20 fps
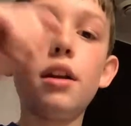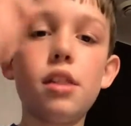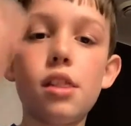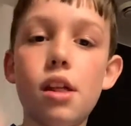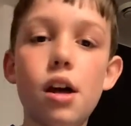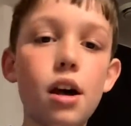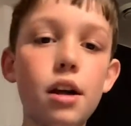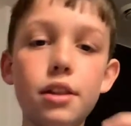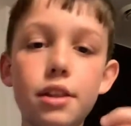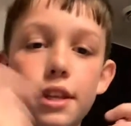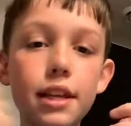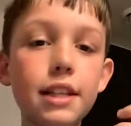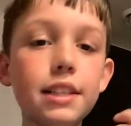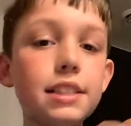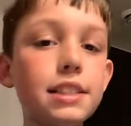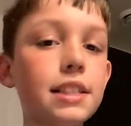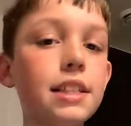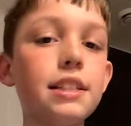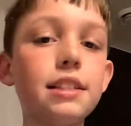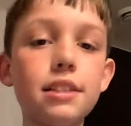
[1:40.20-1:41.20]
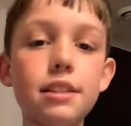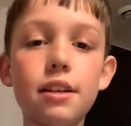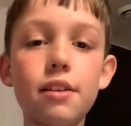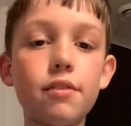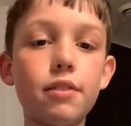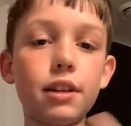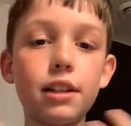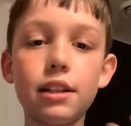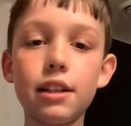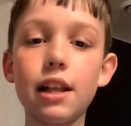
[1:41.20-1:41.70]
an instance of a
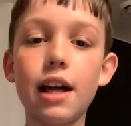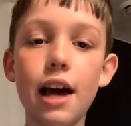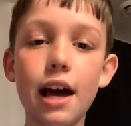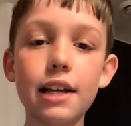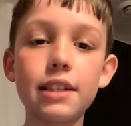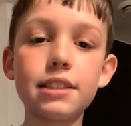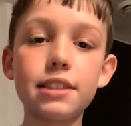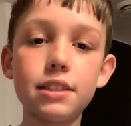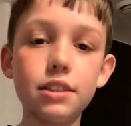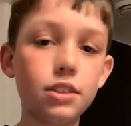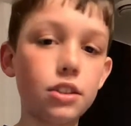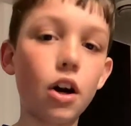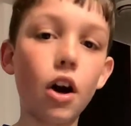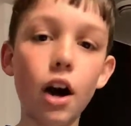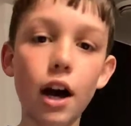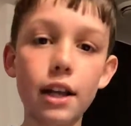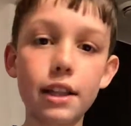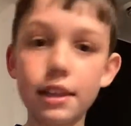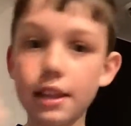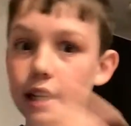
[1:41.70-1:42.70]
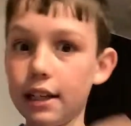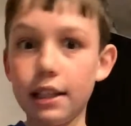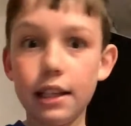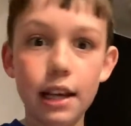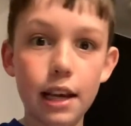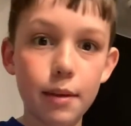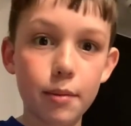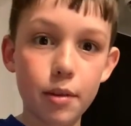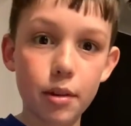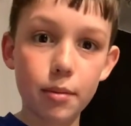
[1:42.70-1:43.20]
class dot that
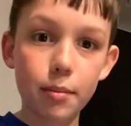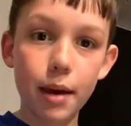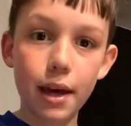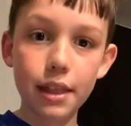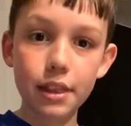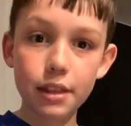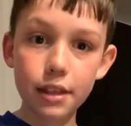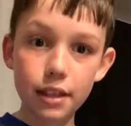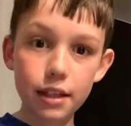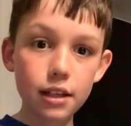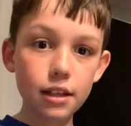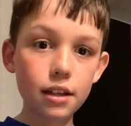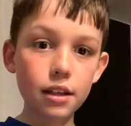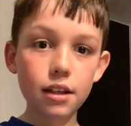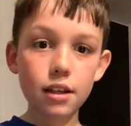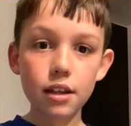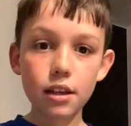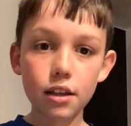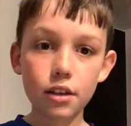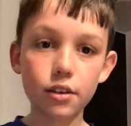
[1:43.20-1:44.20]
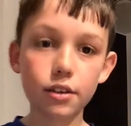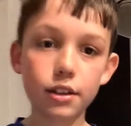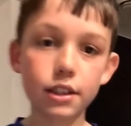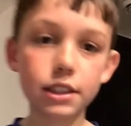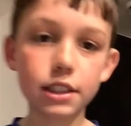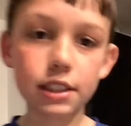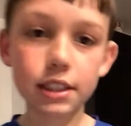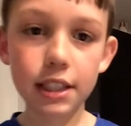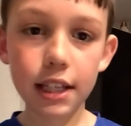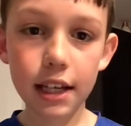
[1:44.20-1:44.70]
name of the method, you could
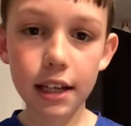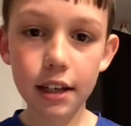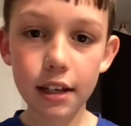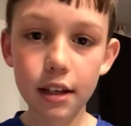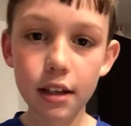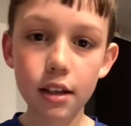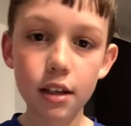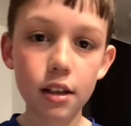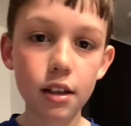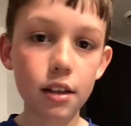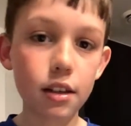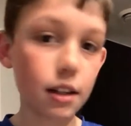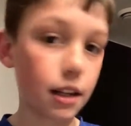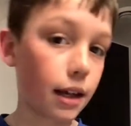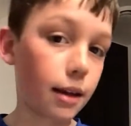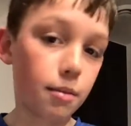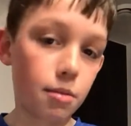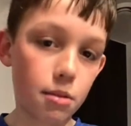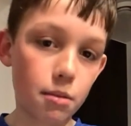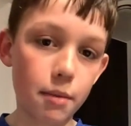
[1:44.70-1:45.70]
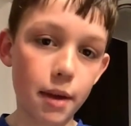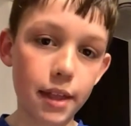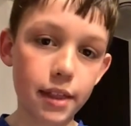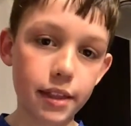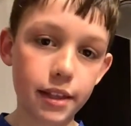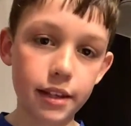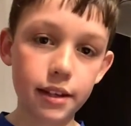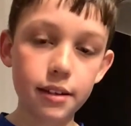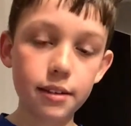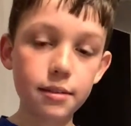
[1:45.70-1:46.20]
just say the name of the
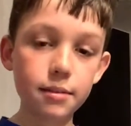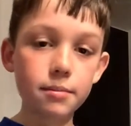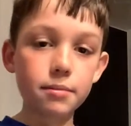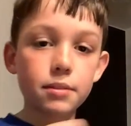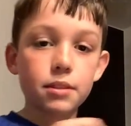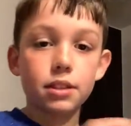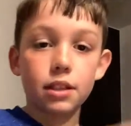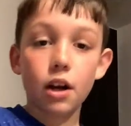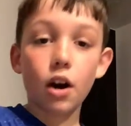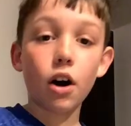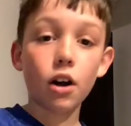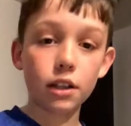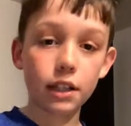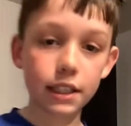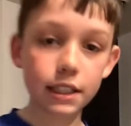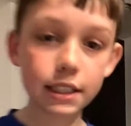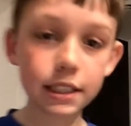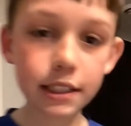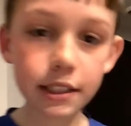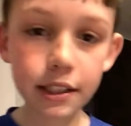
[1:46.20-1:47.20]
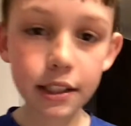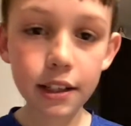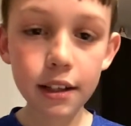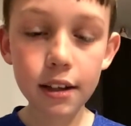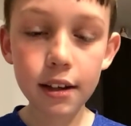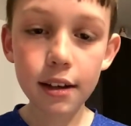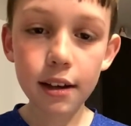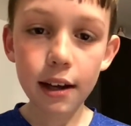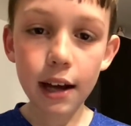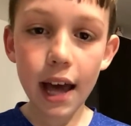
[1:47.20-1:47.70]
method to call it.
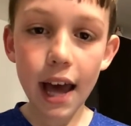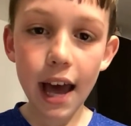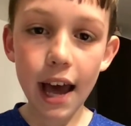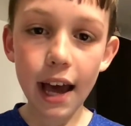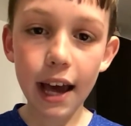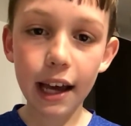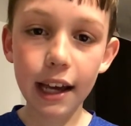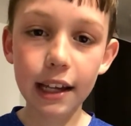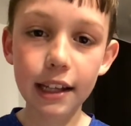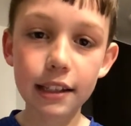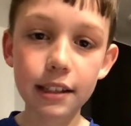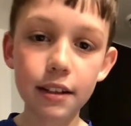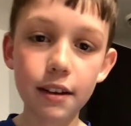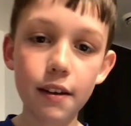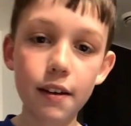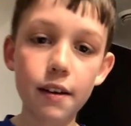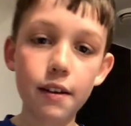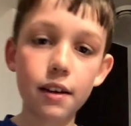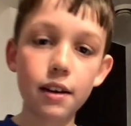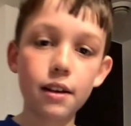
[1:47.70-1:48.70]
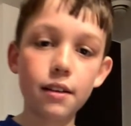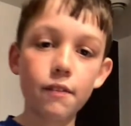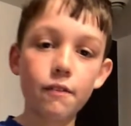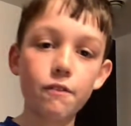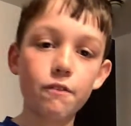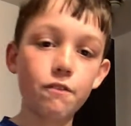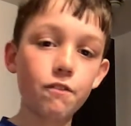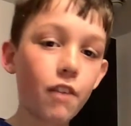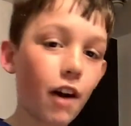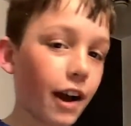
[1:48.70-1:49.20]
And
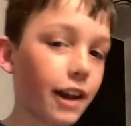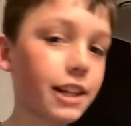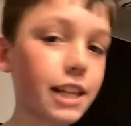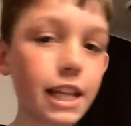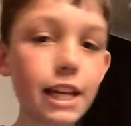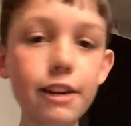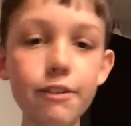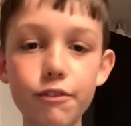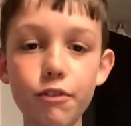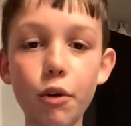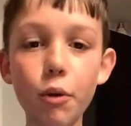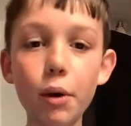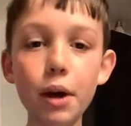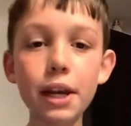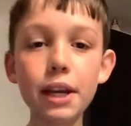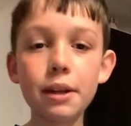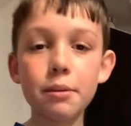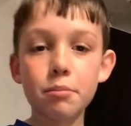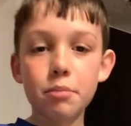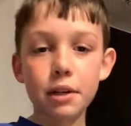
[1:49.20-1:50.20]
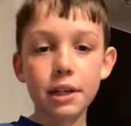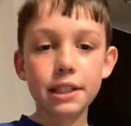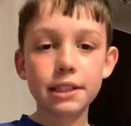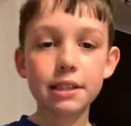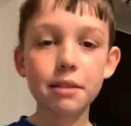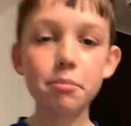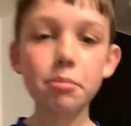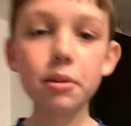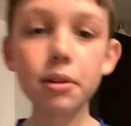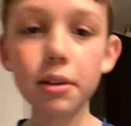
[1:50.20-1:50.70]
finally, void, pretty
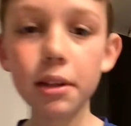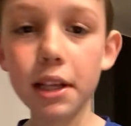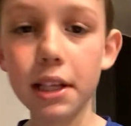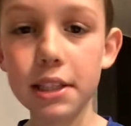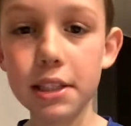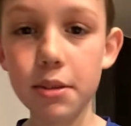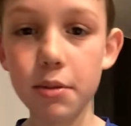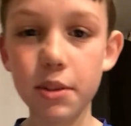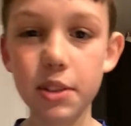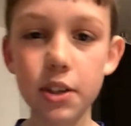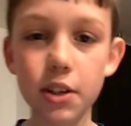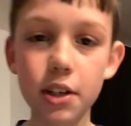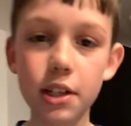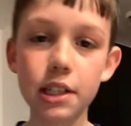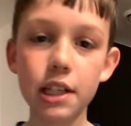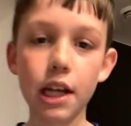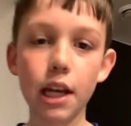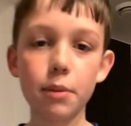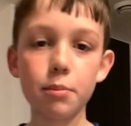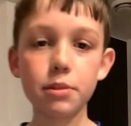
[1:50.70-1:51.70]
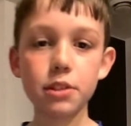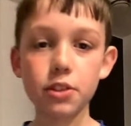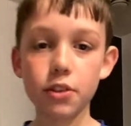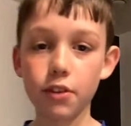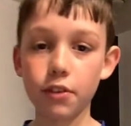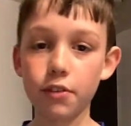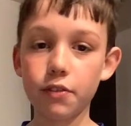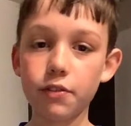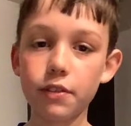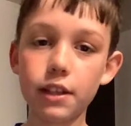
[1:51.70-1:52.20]
simple, it's the return type. So
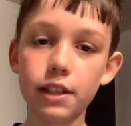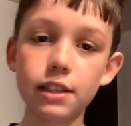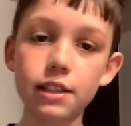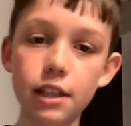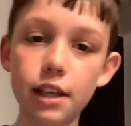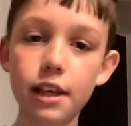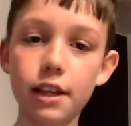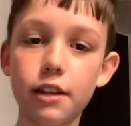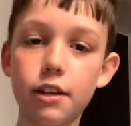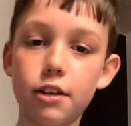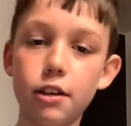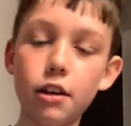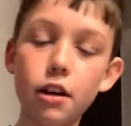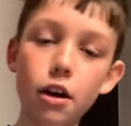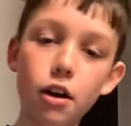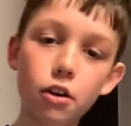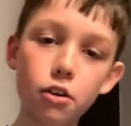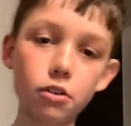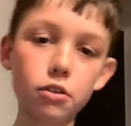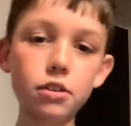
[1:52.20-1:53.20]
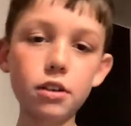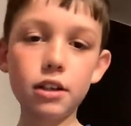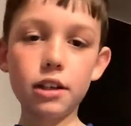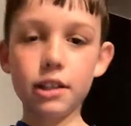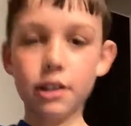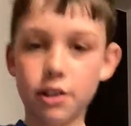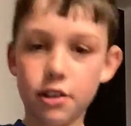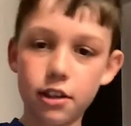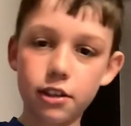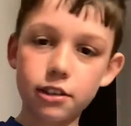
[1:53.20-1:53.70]
in your code, in your
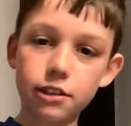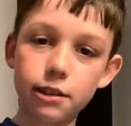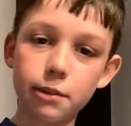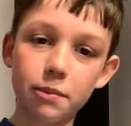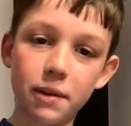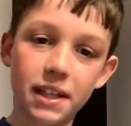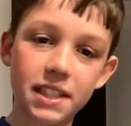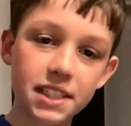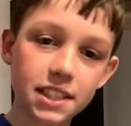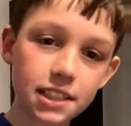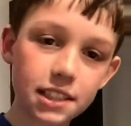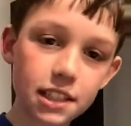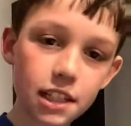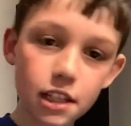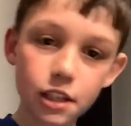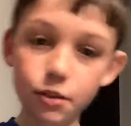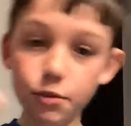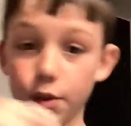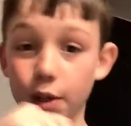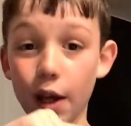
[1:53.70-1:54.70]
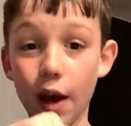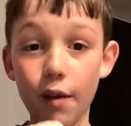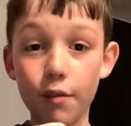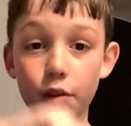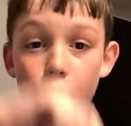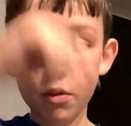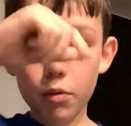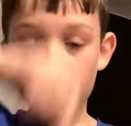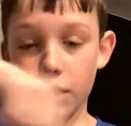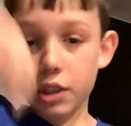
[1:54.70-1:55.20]
curly braces, you would have
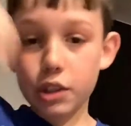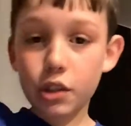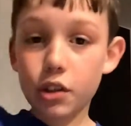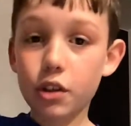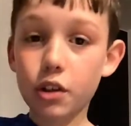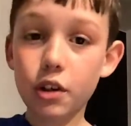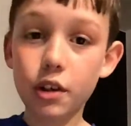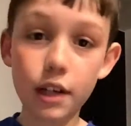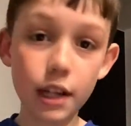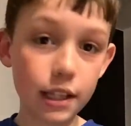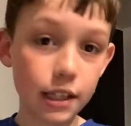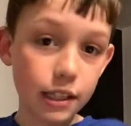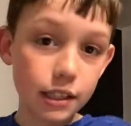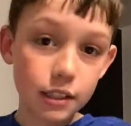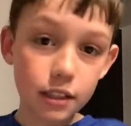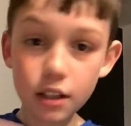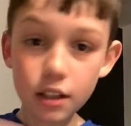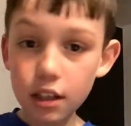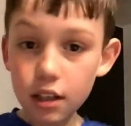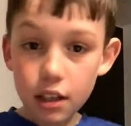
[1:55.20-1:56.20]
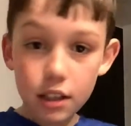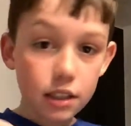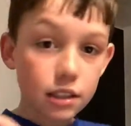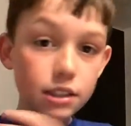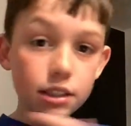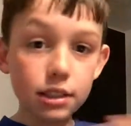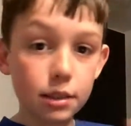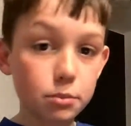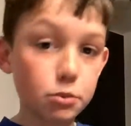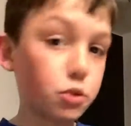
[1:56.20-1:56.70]
return and then
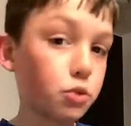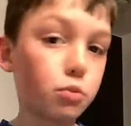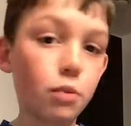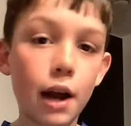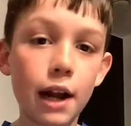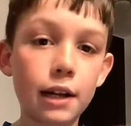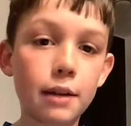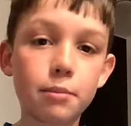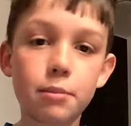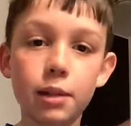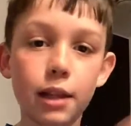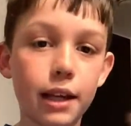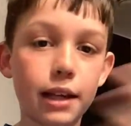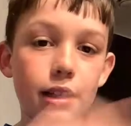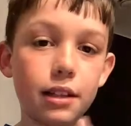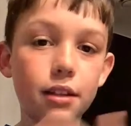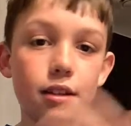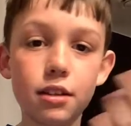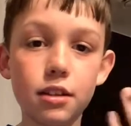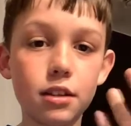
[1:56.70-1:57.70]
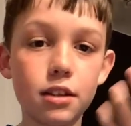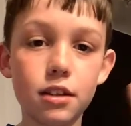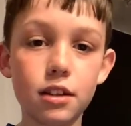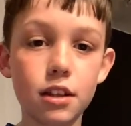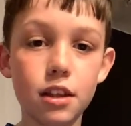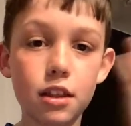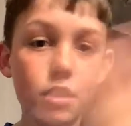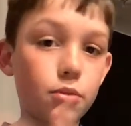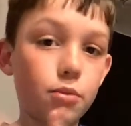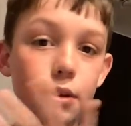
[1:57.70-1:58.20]
some random
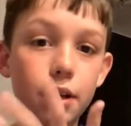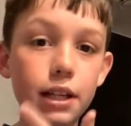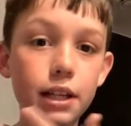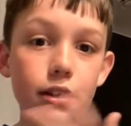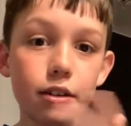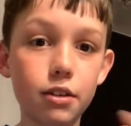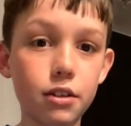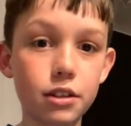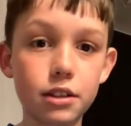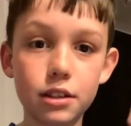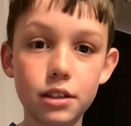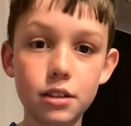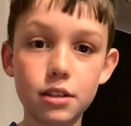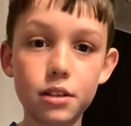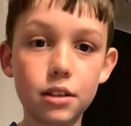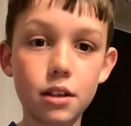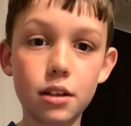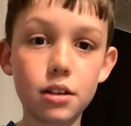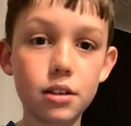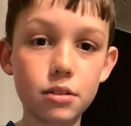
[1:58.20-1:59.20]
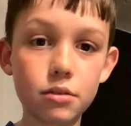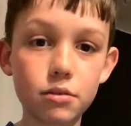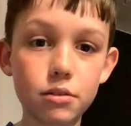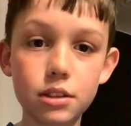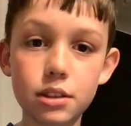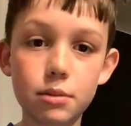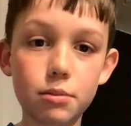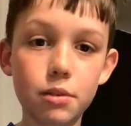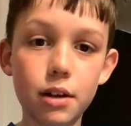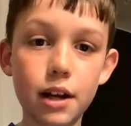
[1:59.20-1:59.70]
three or
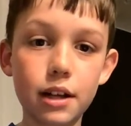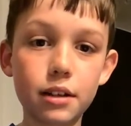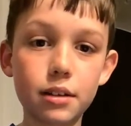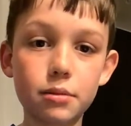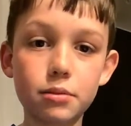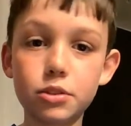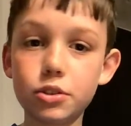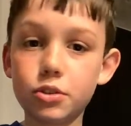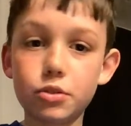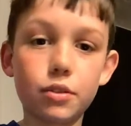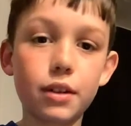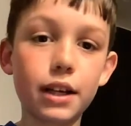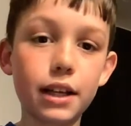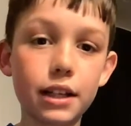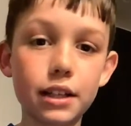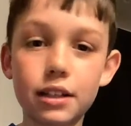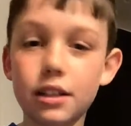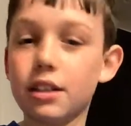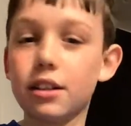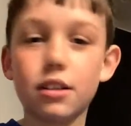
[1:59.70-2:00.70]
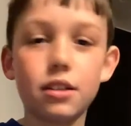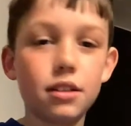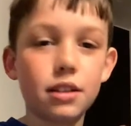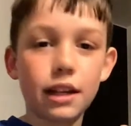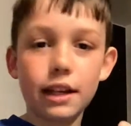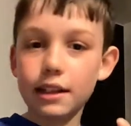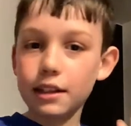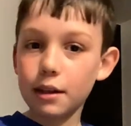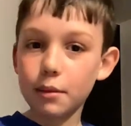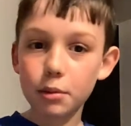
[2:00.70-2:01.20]
some random string like
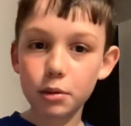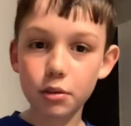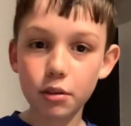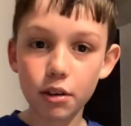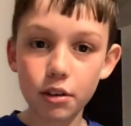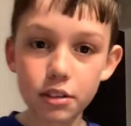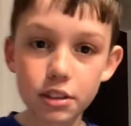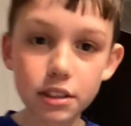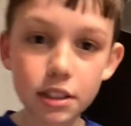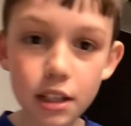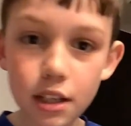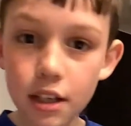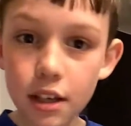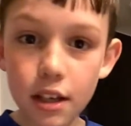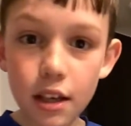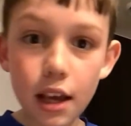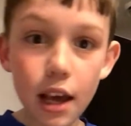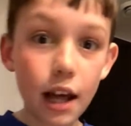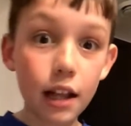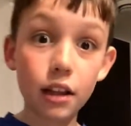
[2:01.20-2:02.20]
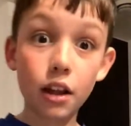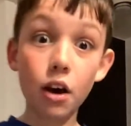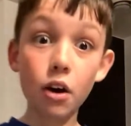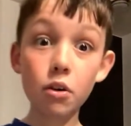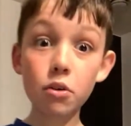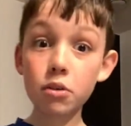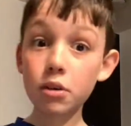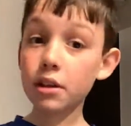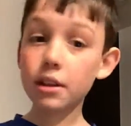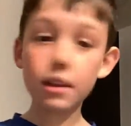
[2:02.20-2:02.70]
double quotes, hello.